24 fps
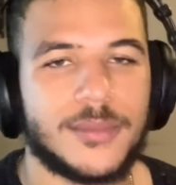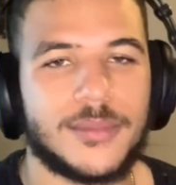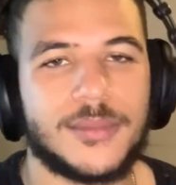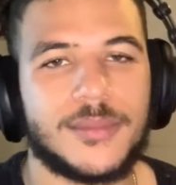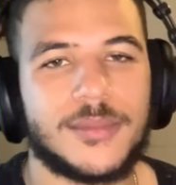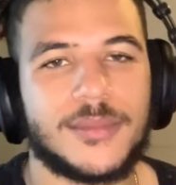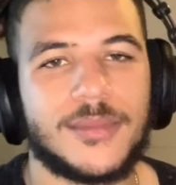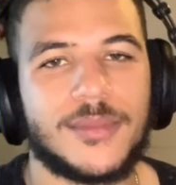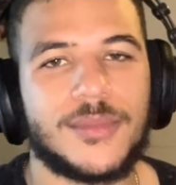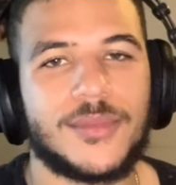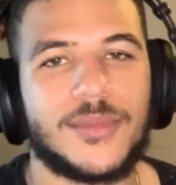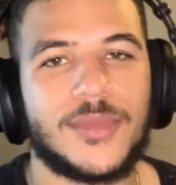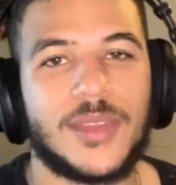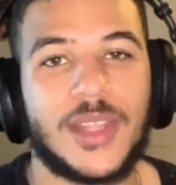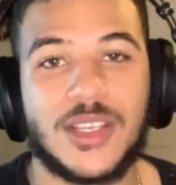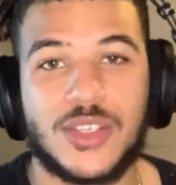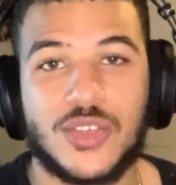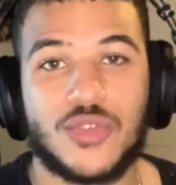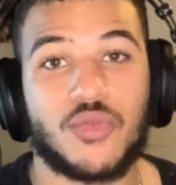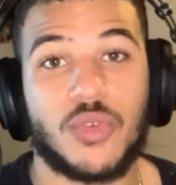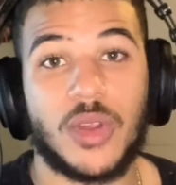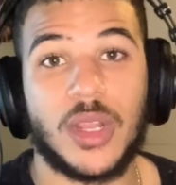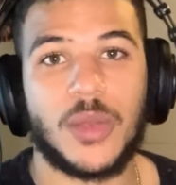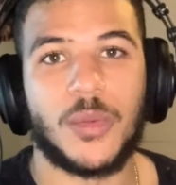That's
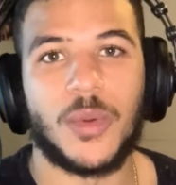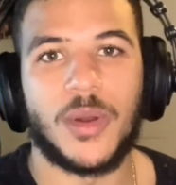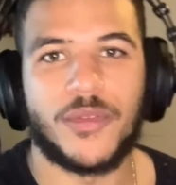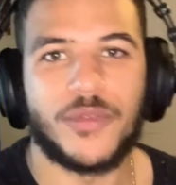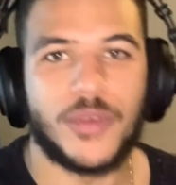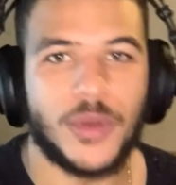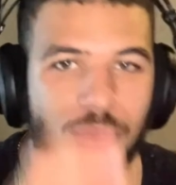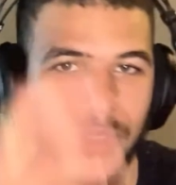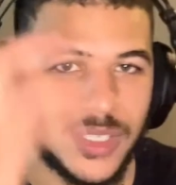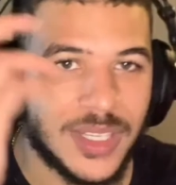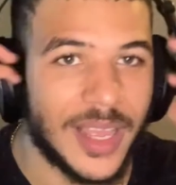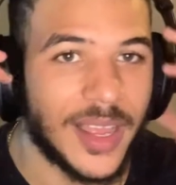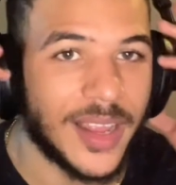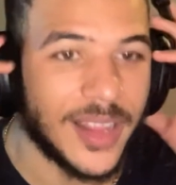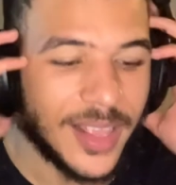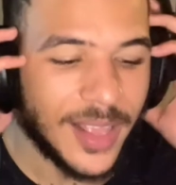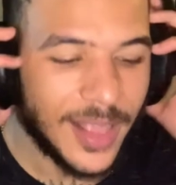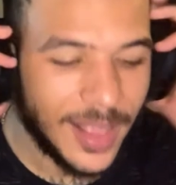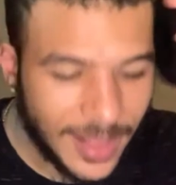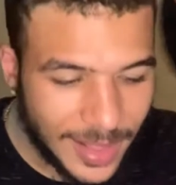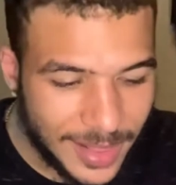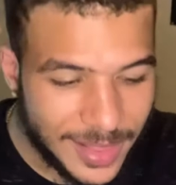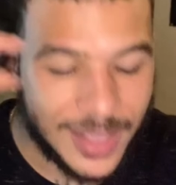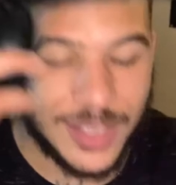really what it
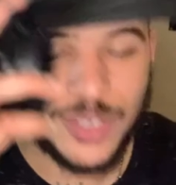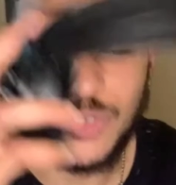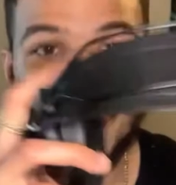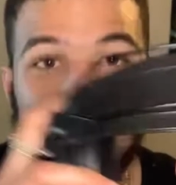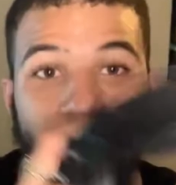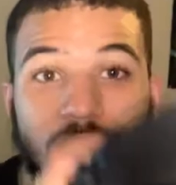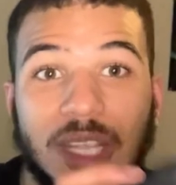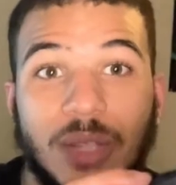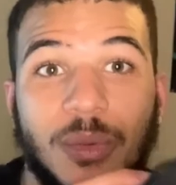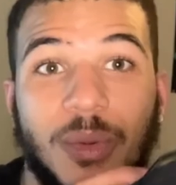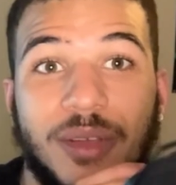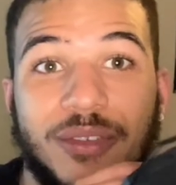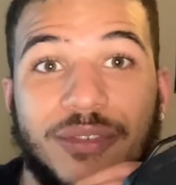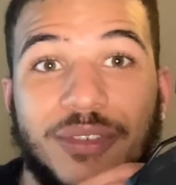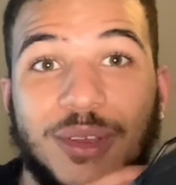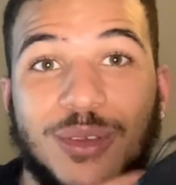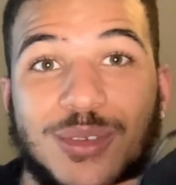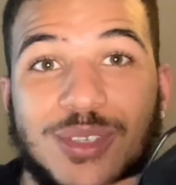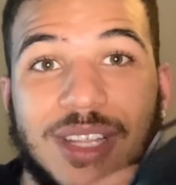feels like.